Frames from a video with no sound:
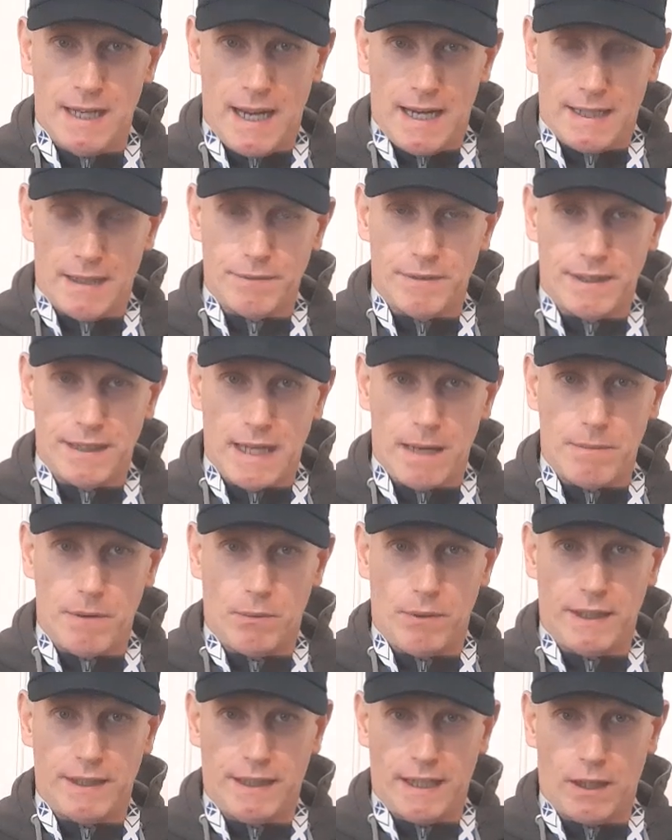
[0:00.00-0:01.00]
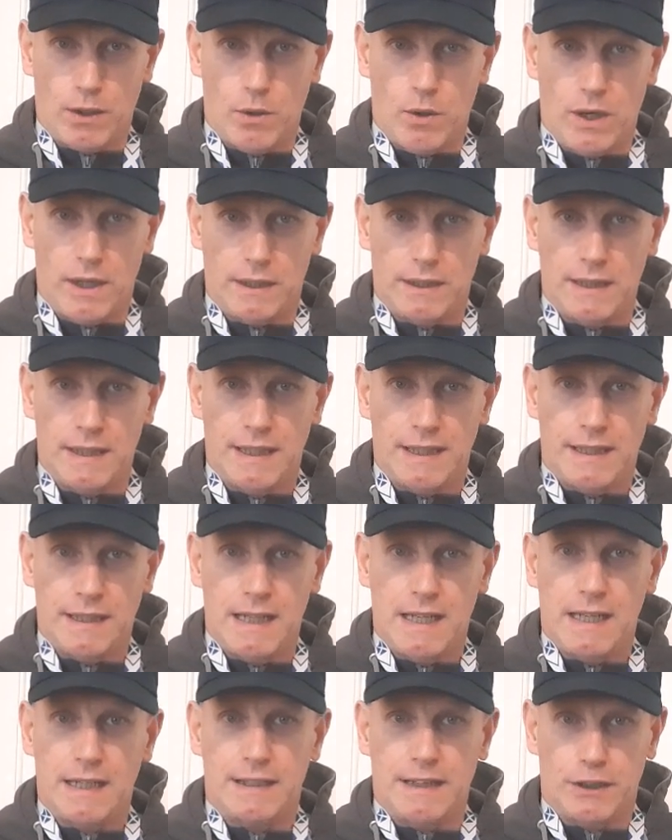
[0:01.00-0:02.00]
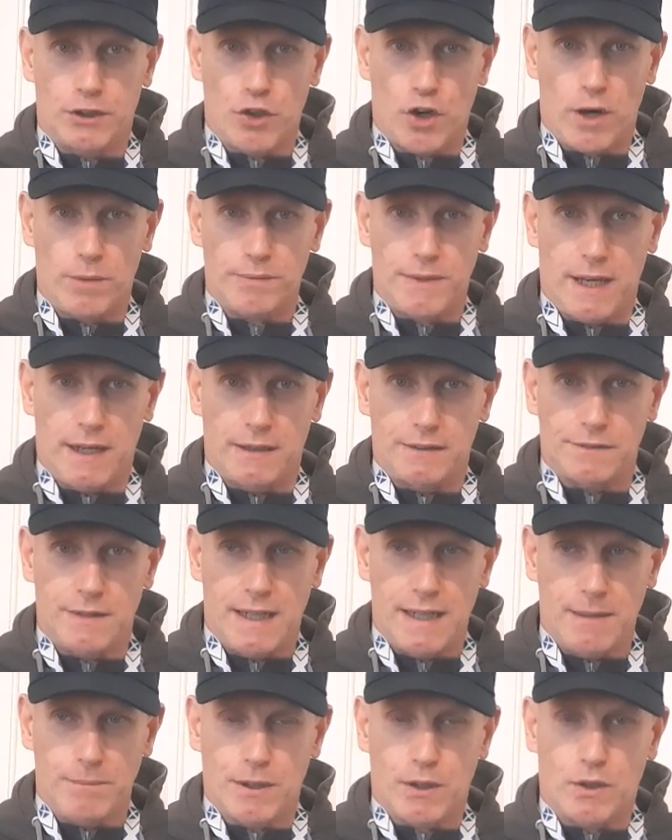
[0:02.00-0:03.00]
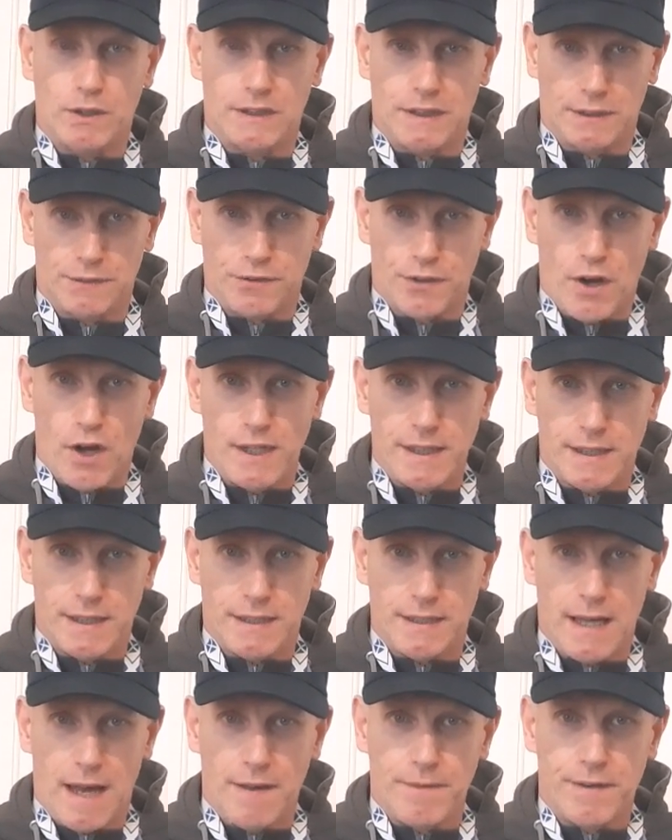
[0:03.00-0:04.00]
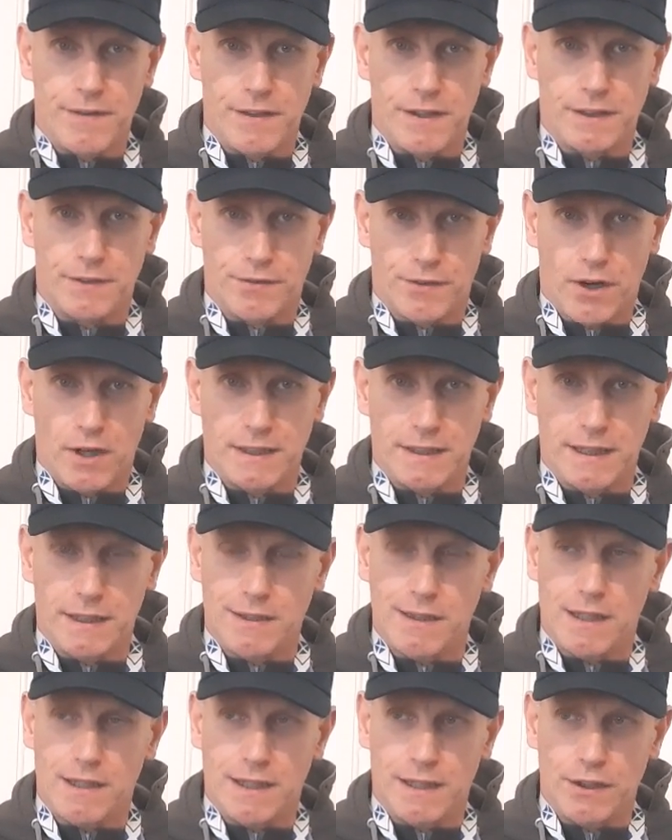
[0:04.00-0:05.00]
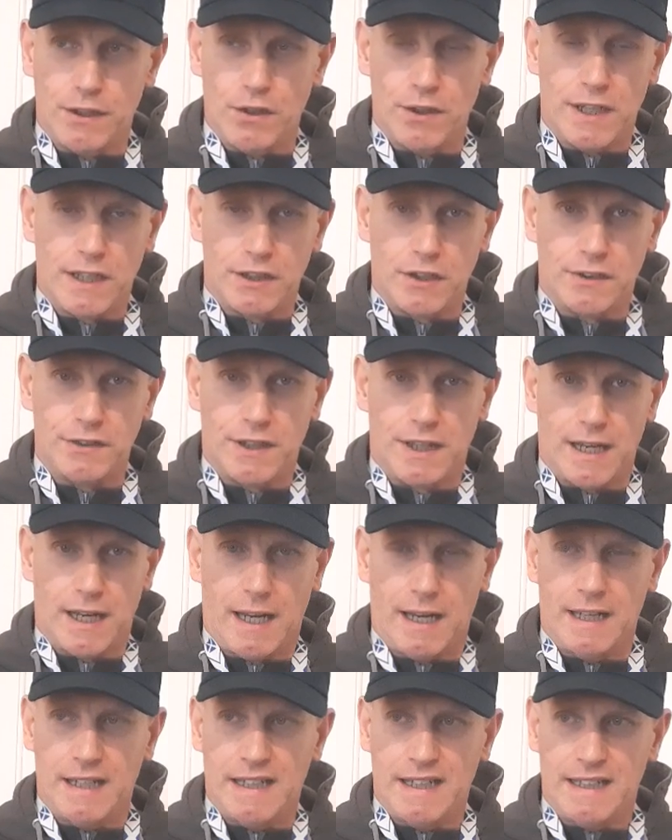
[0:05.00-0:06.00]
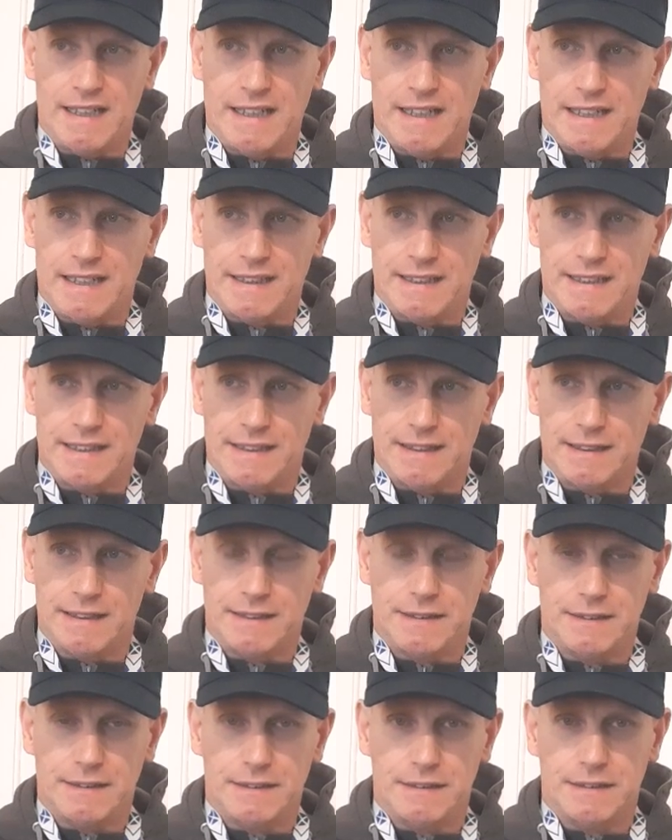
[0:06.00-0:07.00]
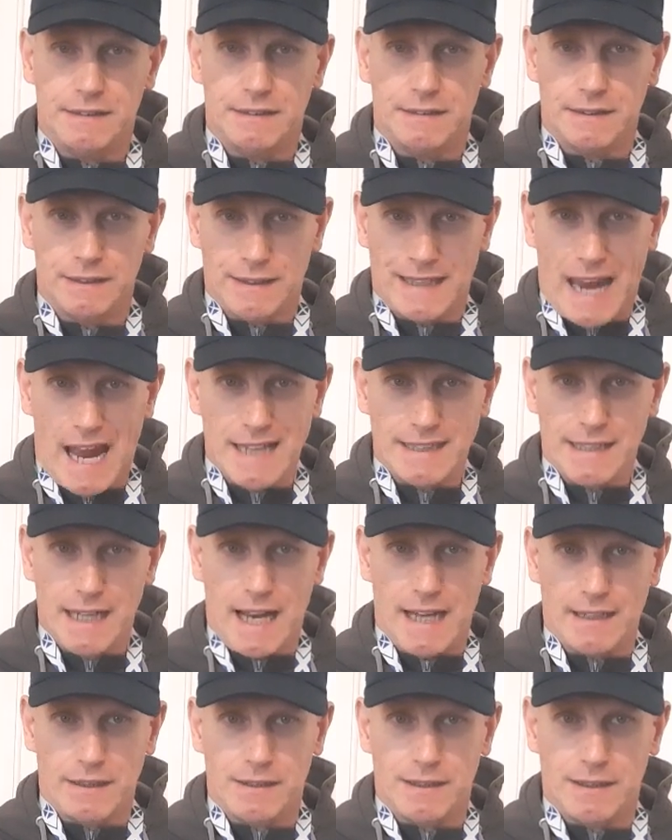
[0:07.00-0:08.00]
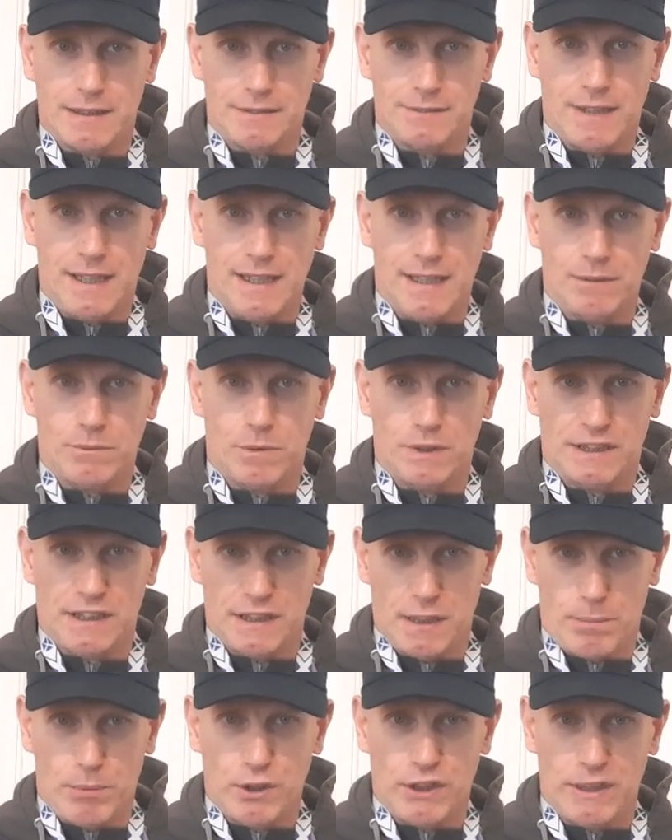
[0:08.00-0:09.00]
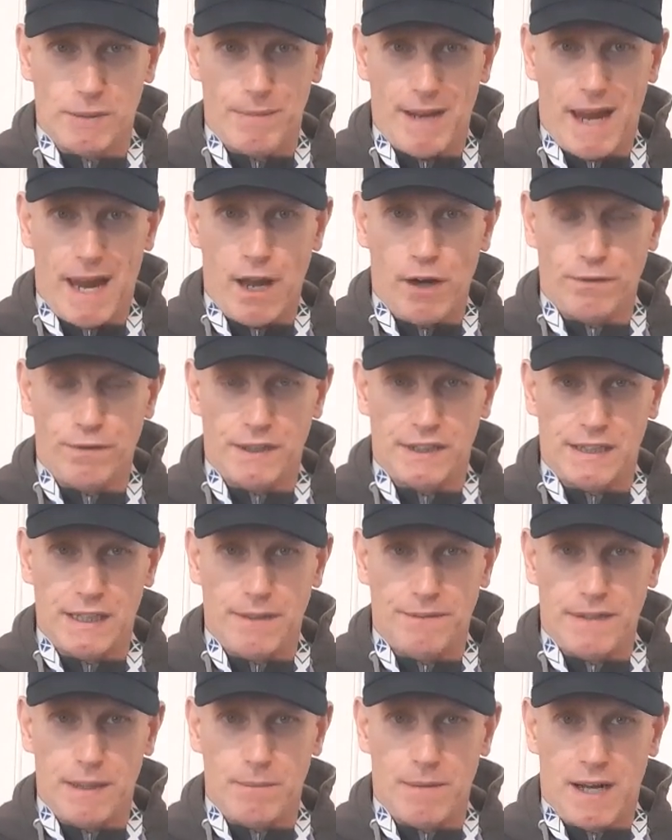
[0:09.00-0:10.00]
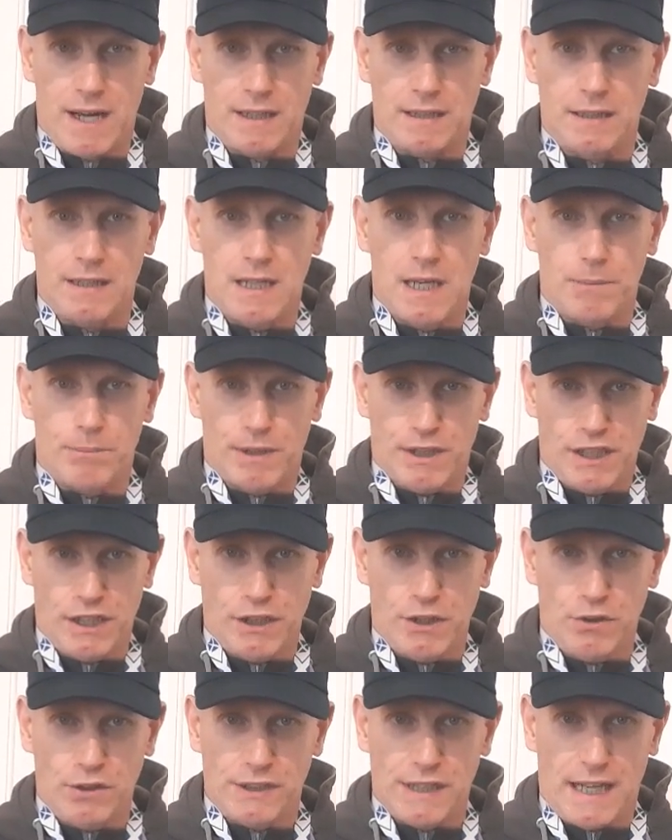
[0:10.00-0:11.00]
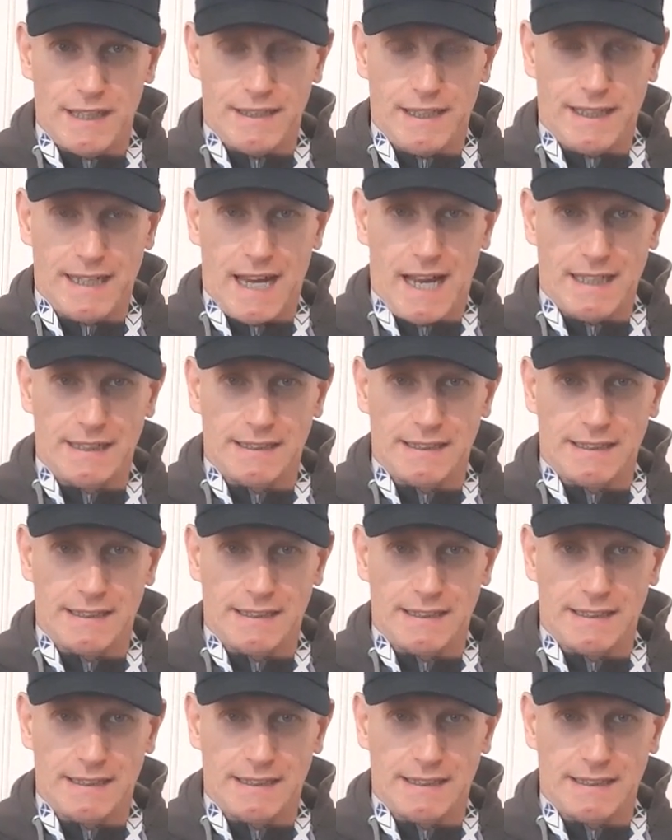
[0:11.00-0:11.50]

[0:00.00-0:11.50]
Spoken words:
and every time I went to court, they dropped it, right? Because it's fraud. Everything's fraud. They do this under the Gas Act, right? Which is supposed to be a health and safety matter, but they use that to get